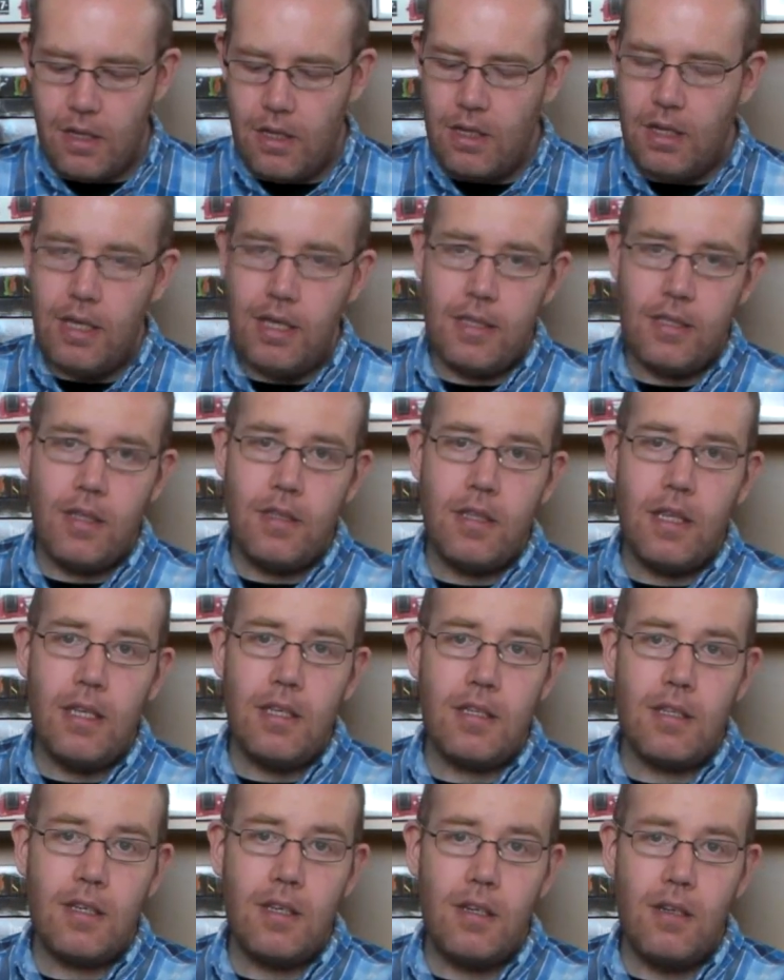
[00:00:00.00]
and it's a
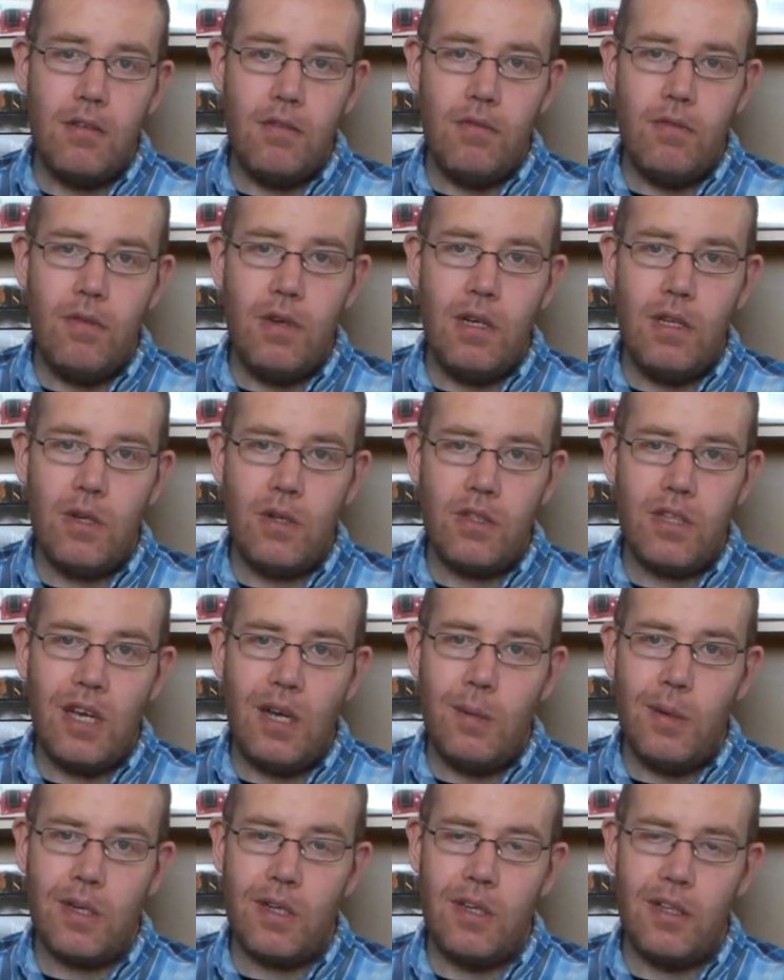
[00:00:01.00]
disc. Really nice
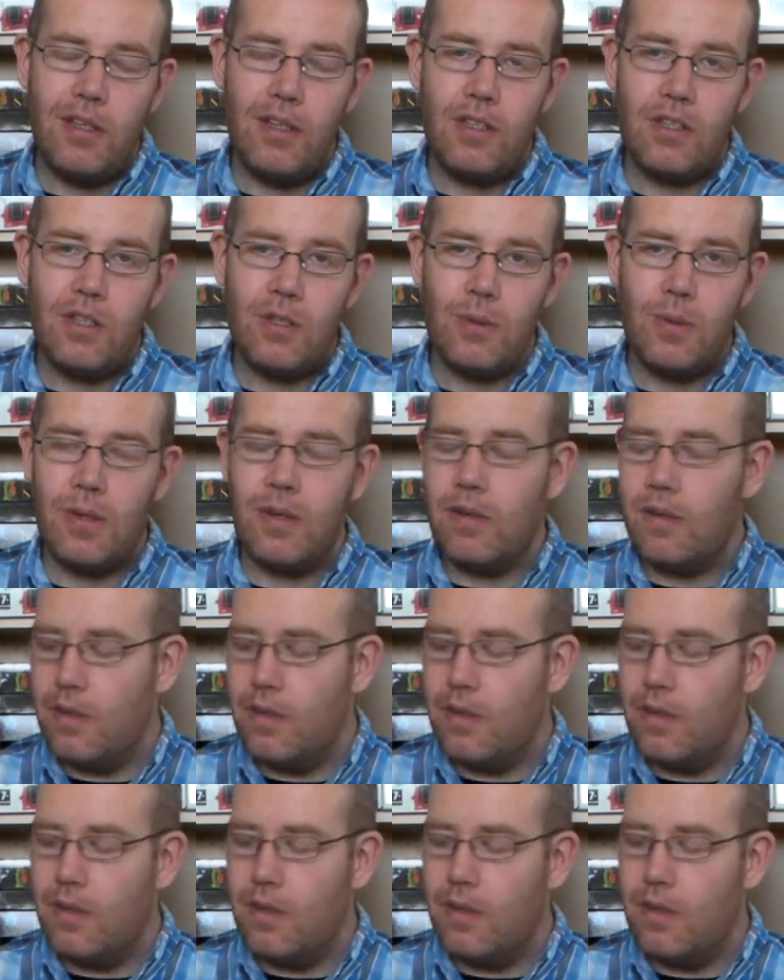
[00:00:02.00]
artwork on a disc as well.